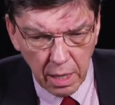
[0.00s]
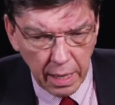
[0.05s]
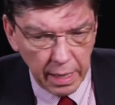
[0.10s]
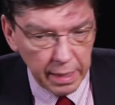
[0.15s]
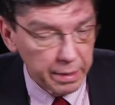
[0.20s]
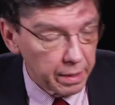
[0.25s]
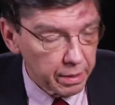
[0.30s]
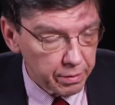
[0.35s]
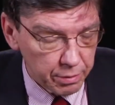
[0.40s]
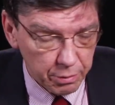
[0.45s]

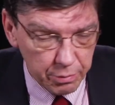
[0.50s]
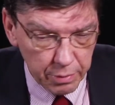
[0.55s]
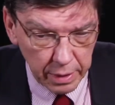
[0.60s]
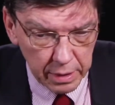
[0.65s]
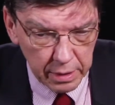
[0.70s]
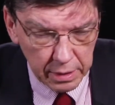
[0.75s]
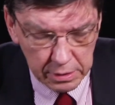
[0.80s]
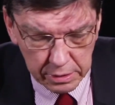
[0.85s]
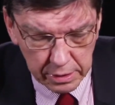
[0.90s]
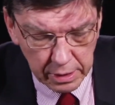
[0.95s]
Another great
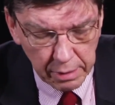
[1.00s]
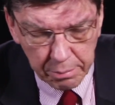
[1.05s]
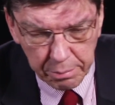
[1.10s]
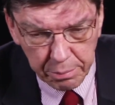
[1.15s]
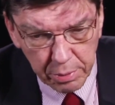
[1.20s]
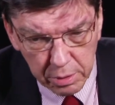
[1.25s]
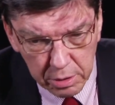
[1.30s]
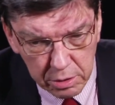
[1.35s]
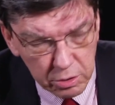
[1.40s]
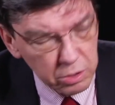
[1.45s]

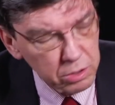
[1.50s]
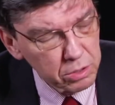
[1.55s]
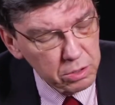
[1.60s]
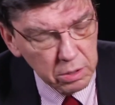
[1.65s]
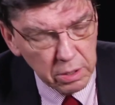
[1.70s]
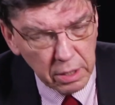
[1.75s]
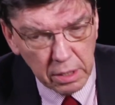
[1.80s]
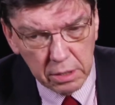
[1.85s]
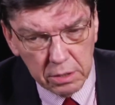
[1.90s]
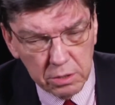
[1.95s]
example is
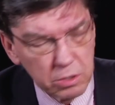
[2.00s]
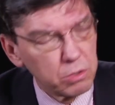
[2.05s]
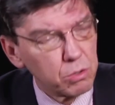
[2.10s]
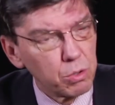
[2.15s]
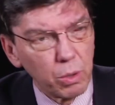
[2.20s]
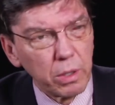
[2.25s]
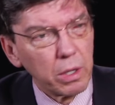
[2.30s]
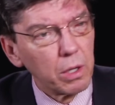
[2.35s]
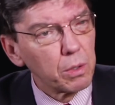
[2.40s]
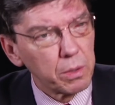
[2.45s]

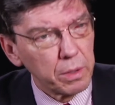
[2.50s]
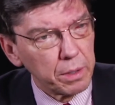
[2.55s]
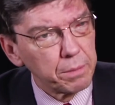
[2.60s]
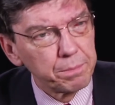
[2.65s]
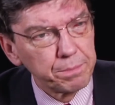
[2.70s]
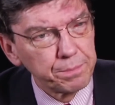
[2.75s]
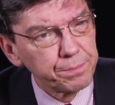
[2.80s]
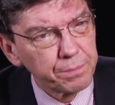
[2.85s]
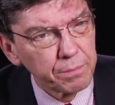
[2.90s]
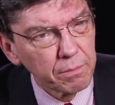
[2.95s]
Toyota.
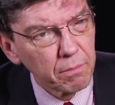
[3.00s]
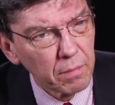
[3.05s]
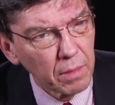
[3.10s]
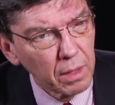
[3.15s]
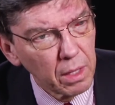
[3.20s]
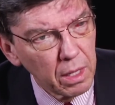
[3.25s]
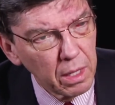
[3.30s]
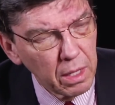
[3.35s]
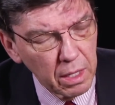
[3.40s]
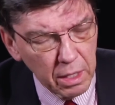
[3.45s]

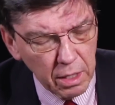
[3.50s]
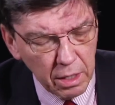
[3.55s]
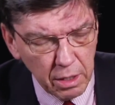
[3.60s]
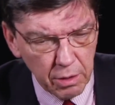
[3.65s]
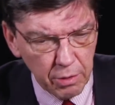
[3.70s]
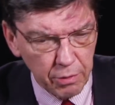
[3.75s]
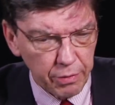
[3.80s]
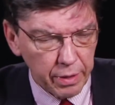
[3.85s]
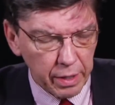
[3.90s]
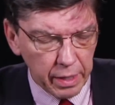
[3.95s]

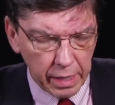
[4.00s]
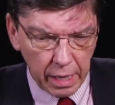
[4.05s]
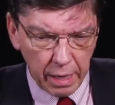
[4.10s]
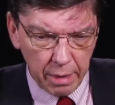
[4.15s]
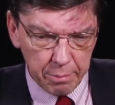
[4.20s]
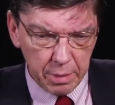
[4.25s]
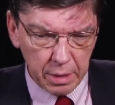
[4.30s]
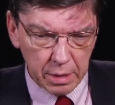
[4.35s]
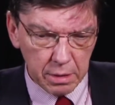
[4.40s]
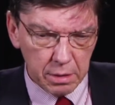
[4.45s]
They
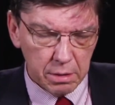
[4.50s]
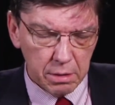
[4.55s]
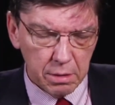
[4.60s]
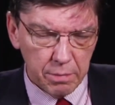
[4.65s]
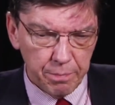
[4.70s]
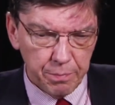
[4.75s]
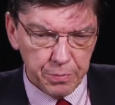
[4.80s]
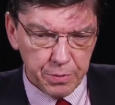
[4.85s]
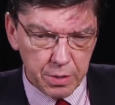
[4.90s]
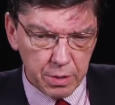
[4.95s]
came in
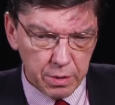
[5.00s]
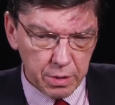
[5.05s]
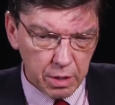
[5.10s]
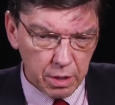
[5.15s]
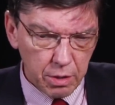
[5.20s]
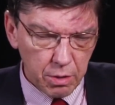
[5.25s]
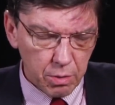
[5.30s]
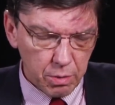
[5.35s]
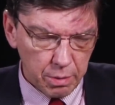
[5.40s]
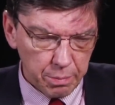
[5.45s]
to the
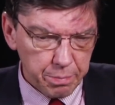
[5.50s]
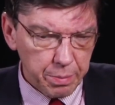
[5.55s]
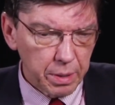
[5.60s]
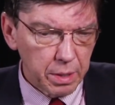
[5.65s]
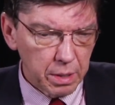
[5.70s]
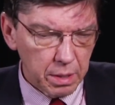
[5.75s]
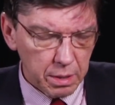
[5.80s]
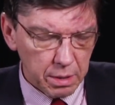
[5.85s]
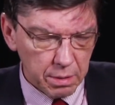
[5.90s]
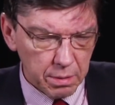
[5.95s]

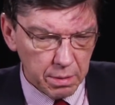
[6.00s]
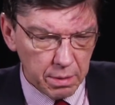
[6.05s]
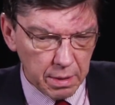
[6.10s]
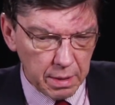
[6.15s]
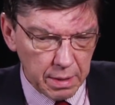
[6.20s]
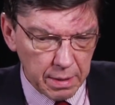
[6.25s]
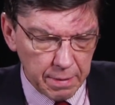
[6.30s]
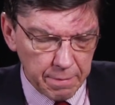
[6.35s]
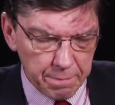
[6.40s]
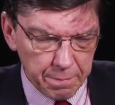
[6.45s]
European
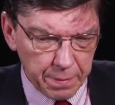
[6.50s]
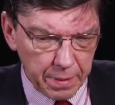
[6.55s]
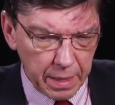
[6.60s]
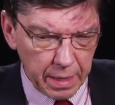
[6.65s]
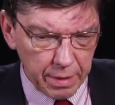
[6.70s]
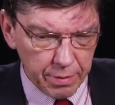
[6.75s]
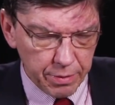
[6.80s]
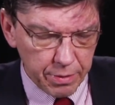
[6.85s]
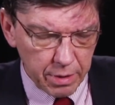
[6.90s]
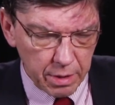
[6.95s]

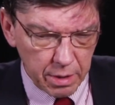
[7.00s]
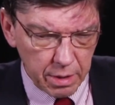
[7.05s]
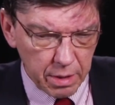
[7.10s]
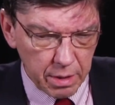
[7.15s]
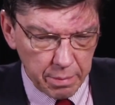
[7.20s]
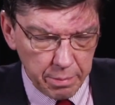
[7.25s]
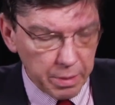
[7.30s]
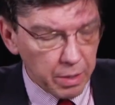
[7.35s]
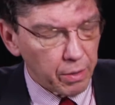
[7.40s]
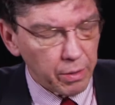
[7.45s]
and the
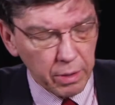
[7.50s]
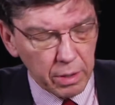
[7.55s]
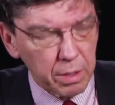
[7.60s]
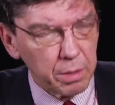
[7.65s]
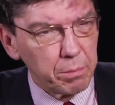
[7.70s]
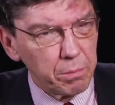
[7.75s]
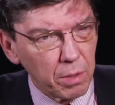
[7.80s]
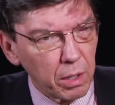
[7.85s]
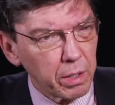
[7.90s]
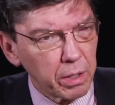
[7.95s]

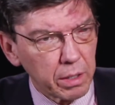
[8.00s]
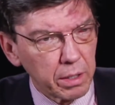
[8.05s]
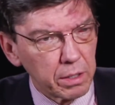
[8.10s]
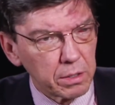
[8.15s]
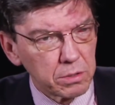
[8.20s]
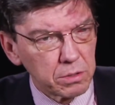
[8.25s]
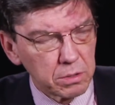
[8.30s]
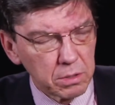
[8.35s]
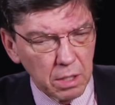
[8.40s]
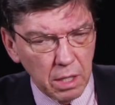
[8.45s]
American
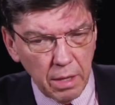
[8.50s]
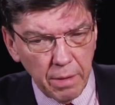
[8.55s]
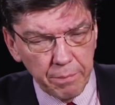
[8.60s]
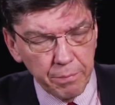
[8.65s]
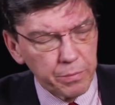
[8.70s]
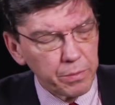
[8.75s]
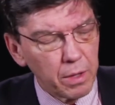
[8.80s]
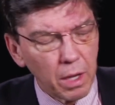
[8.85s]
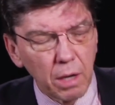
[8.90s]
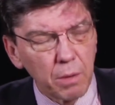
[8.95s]
markets
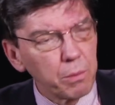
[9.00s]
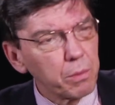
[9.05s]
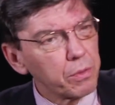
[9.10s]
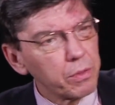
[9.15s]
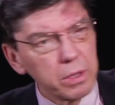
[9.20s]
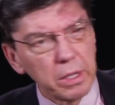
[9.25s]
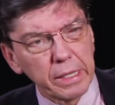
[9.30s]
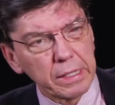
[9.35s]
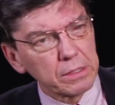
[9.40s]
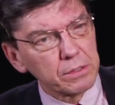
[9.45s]
not with
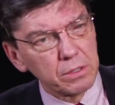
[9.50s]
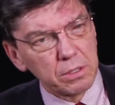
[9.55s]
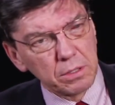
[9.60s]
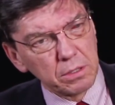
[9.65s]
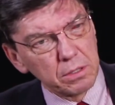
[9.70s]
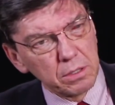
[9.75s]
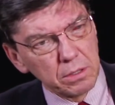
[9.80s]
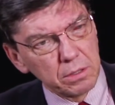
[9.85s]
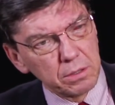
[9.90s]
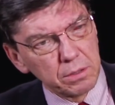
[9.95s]

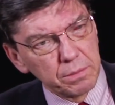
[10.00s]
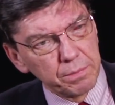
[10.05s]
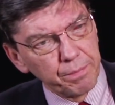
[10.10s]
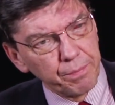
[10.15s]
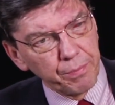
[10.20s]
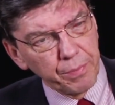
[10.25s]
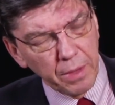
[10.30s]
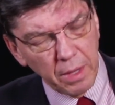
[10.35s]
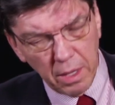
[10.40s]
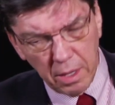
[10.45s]
Lexuses,
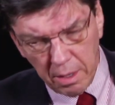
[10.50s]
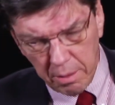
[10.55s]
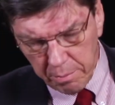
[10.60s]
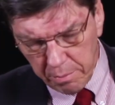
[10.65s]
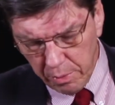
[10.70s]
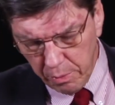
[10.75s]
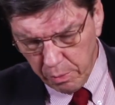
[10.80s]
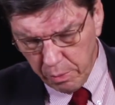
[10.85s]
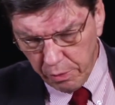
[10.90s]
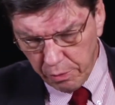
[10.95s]

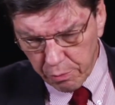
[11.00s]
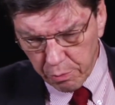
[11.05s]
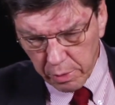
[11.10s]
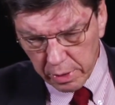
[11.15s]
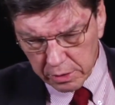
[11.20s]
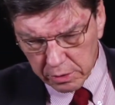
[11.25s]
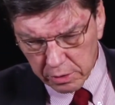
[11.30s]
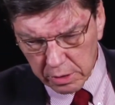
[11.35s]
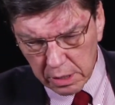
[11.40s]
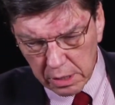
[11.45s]
but with
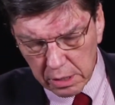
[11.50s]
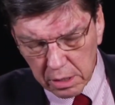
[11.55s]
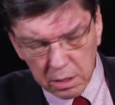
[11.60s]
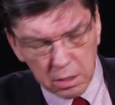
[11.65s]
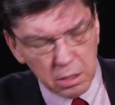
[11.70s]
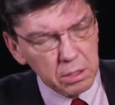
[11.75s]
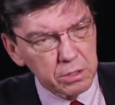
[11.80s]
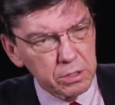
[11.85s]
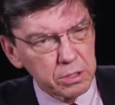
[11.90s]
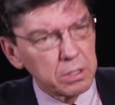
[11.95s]
rusty
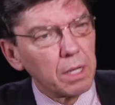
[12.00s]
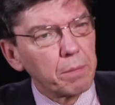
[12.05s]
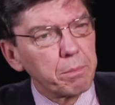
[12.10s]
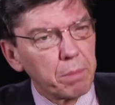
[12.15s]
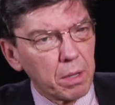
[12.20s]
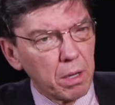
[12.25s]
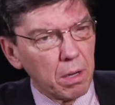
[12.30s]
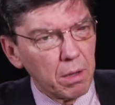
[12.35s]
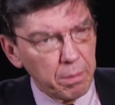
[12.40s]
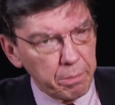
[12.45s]
little
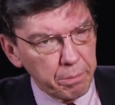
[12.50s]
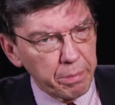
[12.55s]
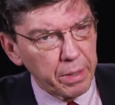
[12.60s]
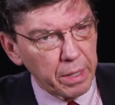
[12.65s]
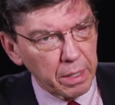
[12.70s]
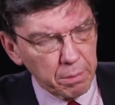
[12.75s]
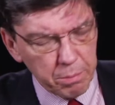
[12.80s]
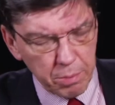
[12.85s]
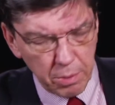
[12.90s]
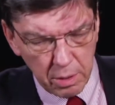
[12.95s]

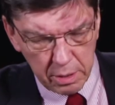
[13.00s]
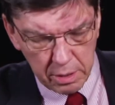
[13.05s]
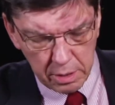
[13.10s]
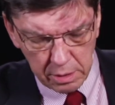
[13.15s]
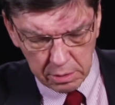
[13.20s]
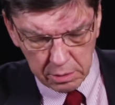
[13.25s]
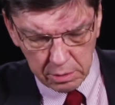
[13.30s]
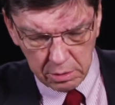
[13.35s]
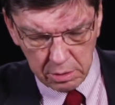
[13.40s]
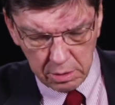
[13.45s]
subcompact
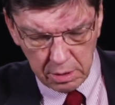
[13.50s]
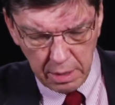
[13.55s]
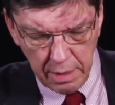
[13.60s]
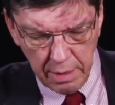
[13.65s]
products.